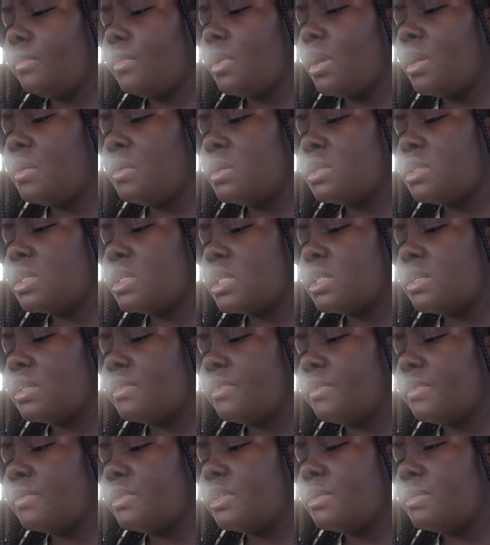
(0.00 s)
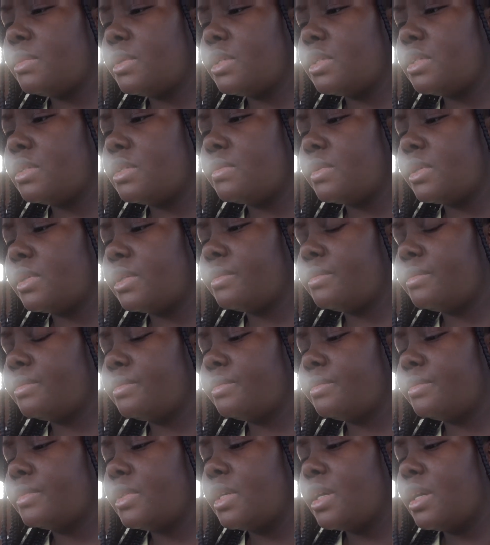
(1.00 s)
I know it's less than 15 minutes away.
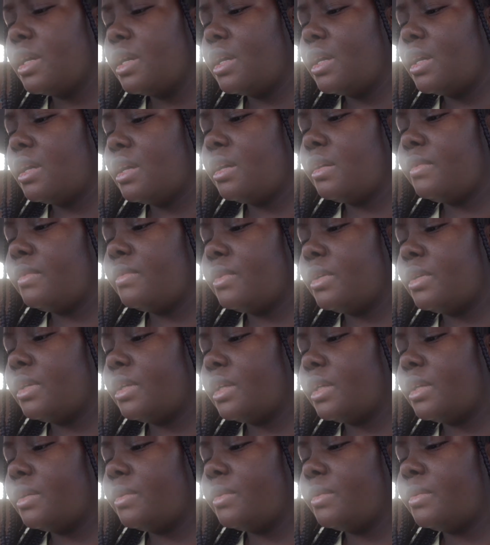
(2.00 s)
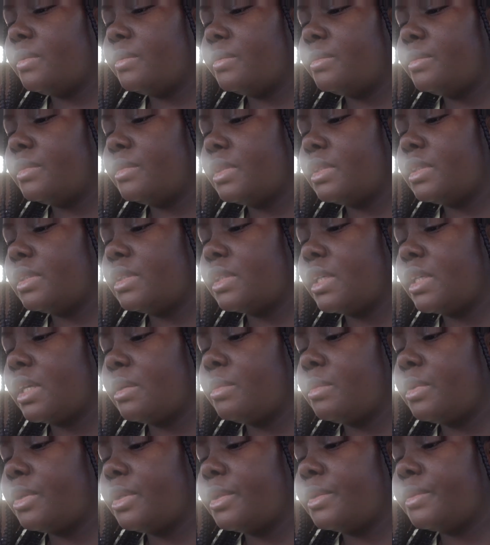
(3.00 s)
I don't even know how to get home. That's the
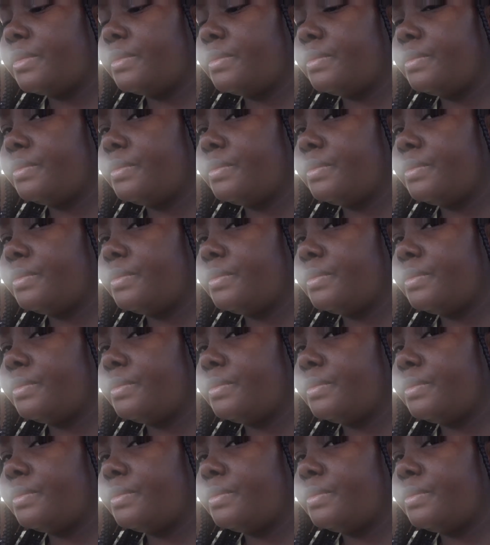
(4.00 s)
sad part.